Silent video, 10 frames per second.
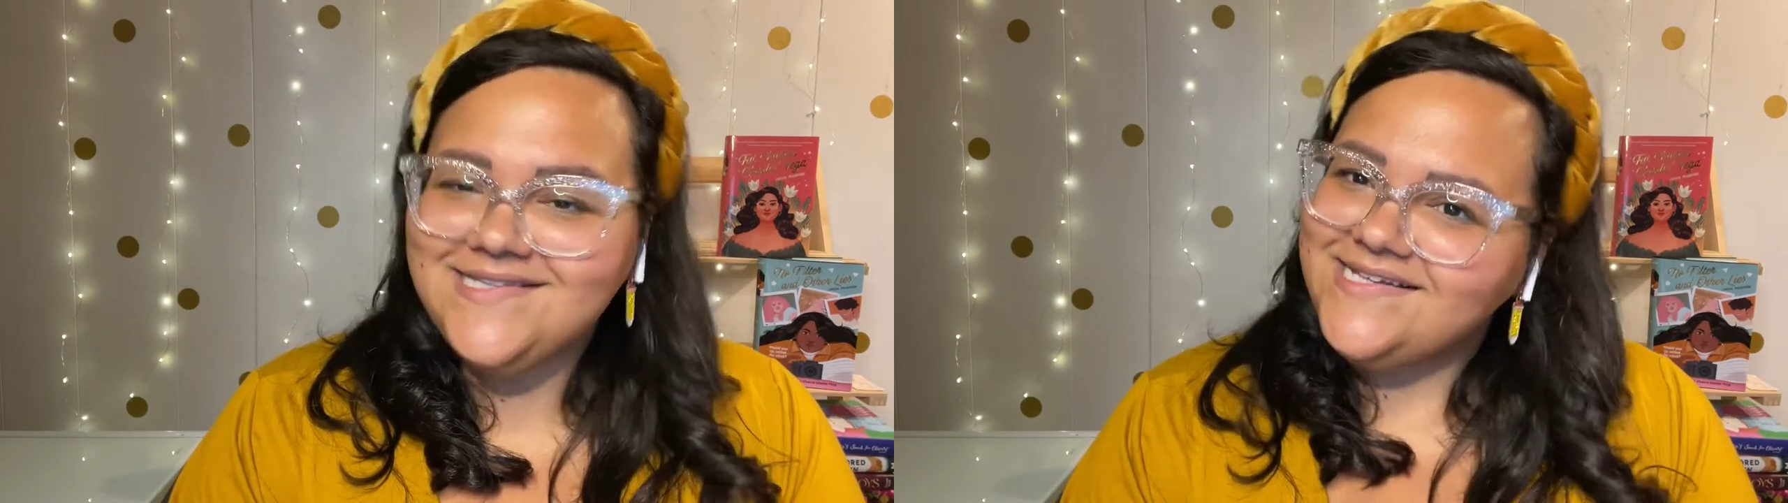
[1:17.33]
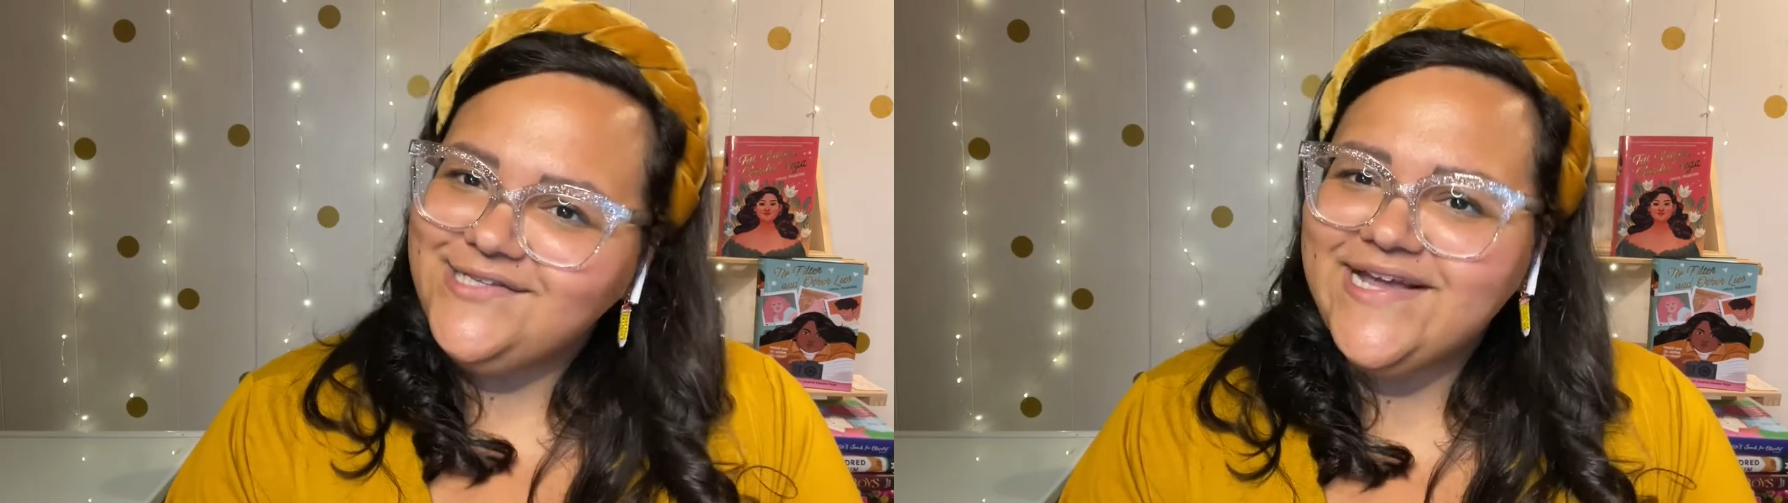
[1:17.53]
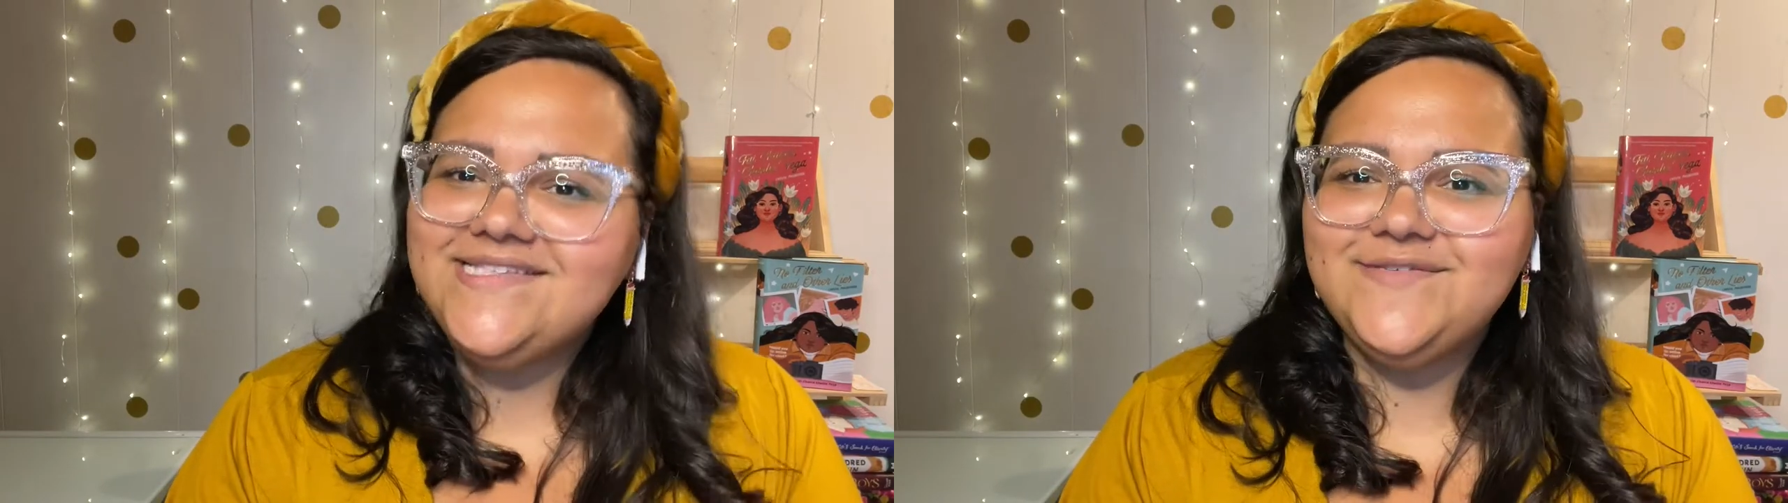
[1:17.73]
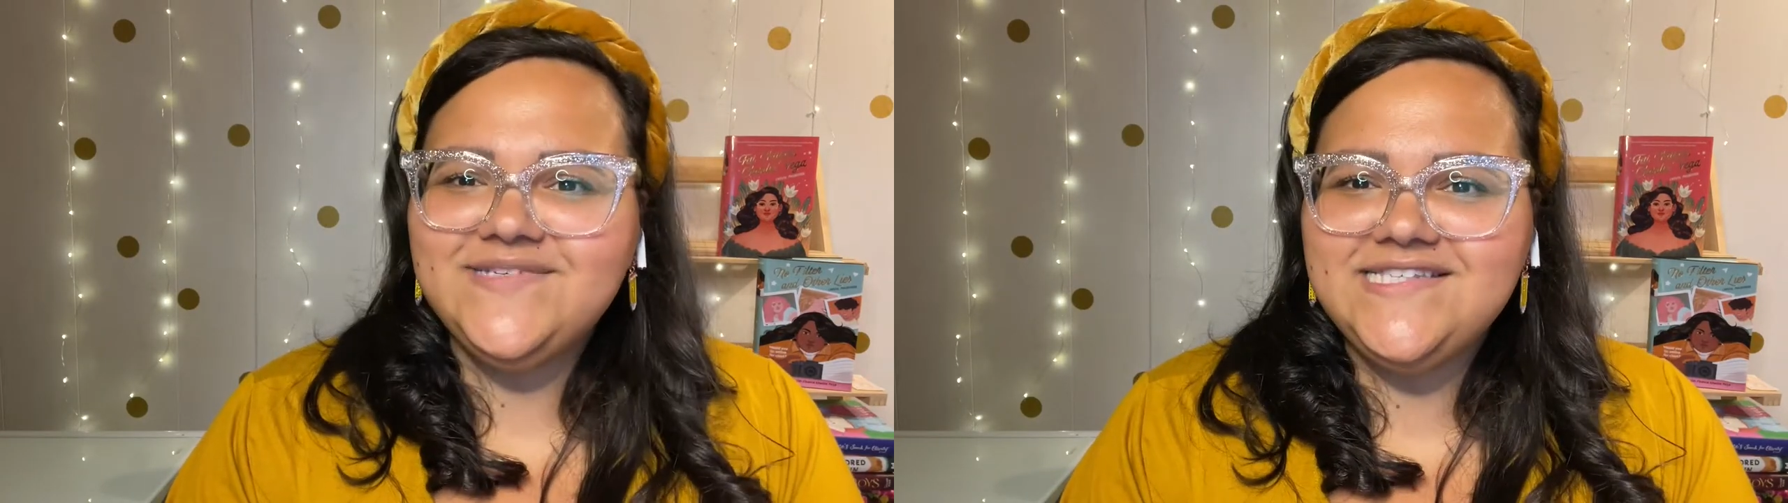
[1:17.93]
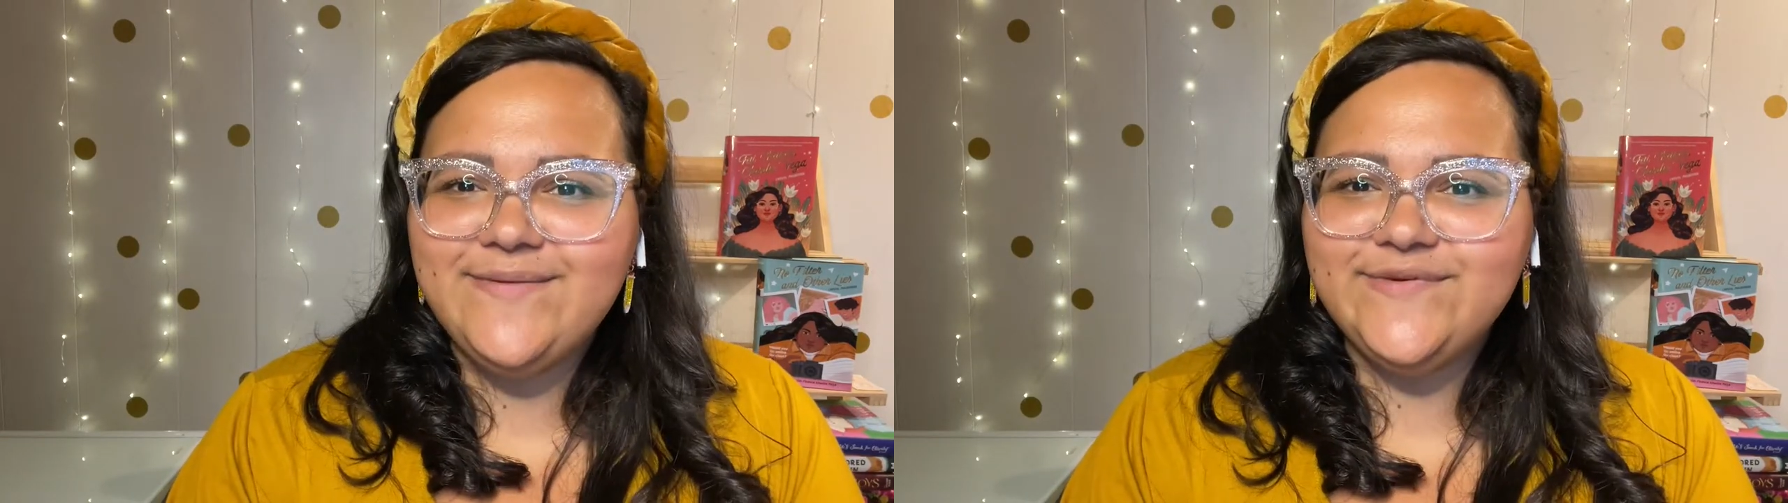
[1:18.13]
let's look at some
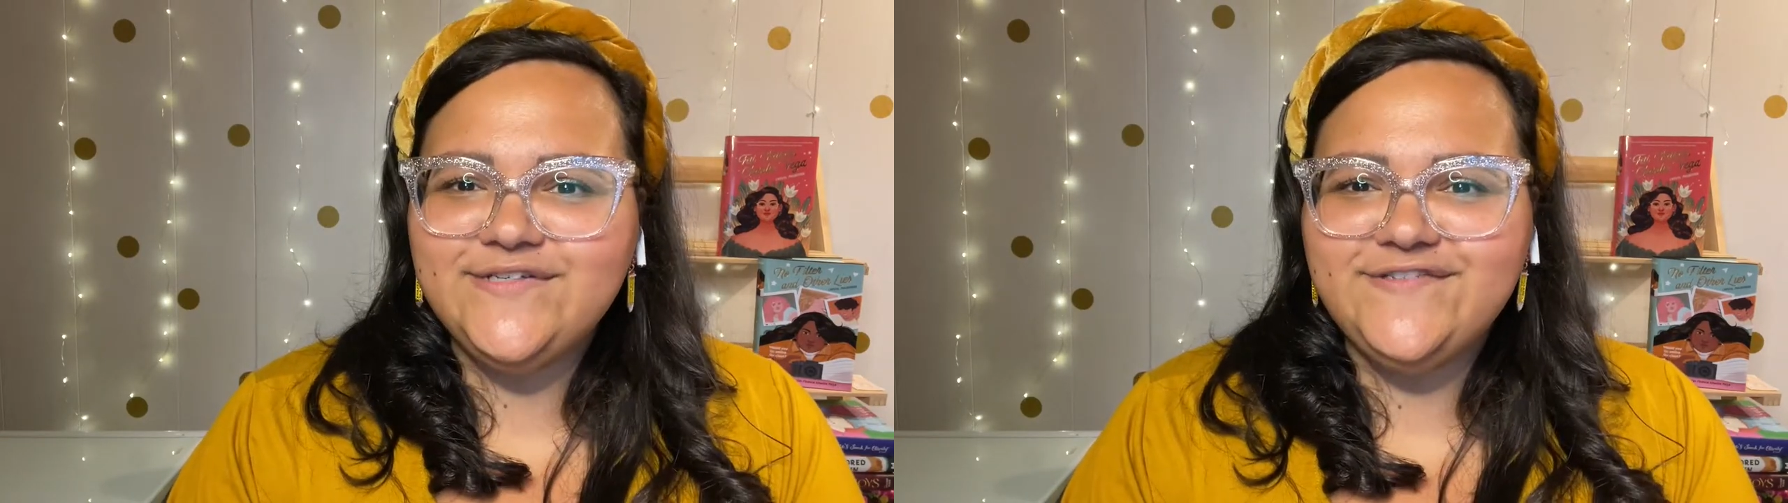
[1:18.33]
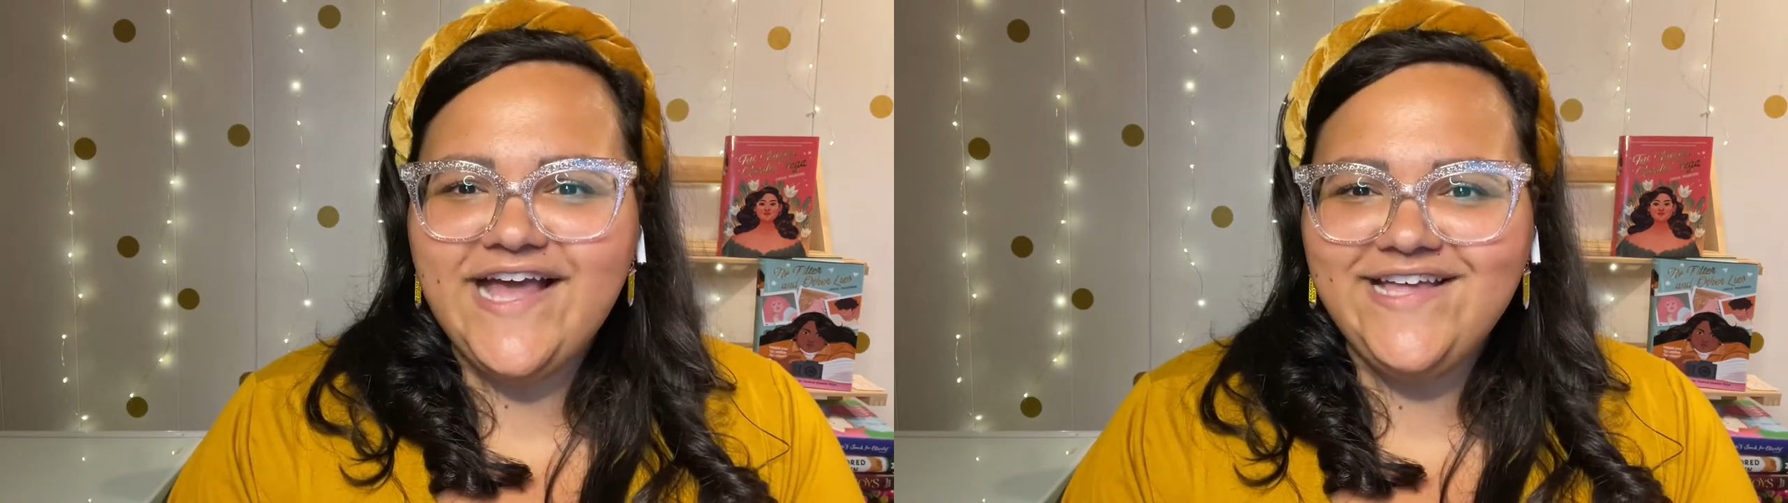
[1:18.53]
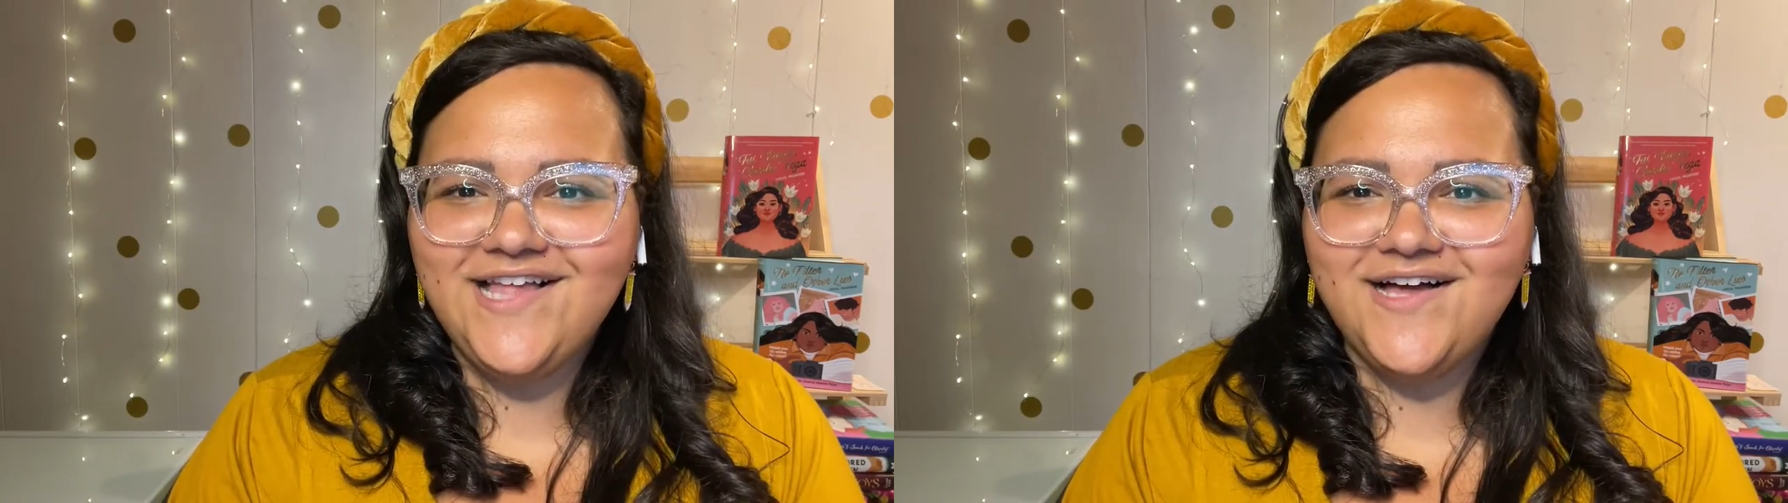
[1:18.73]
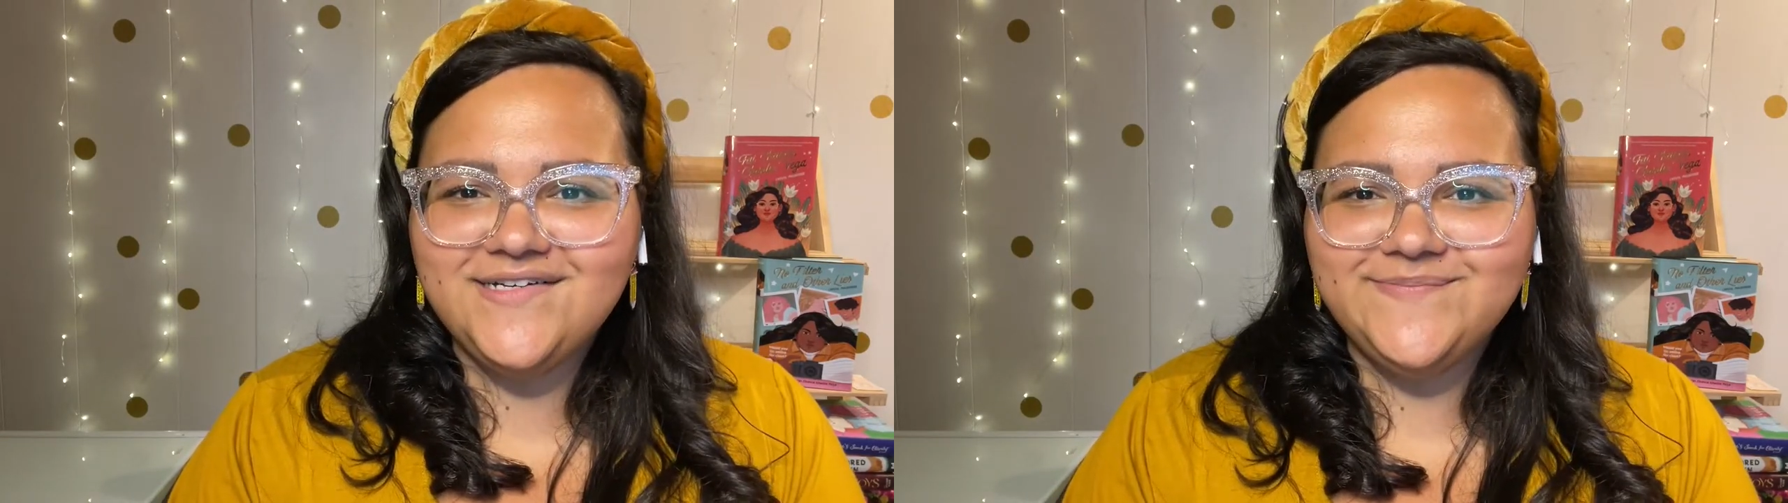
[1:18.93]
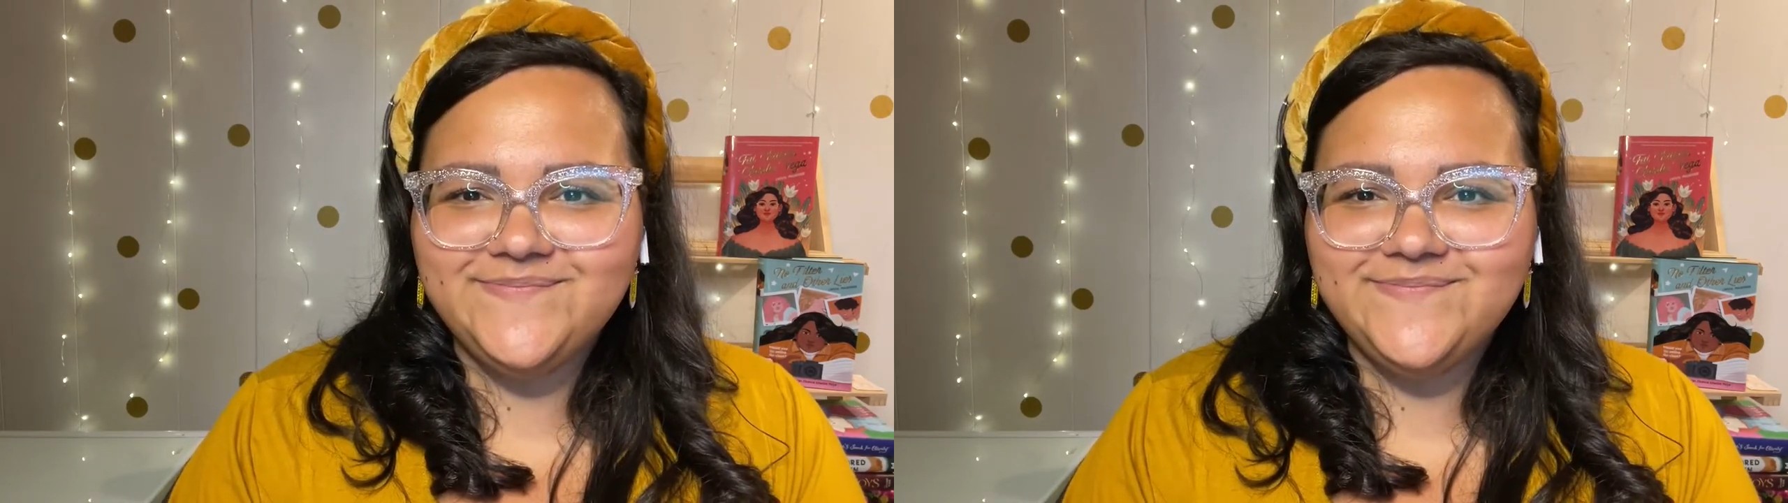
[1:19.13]
examples of dialogue.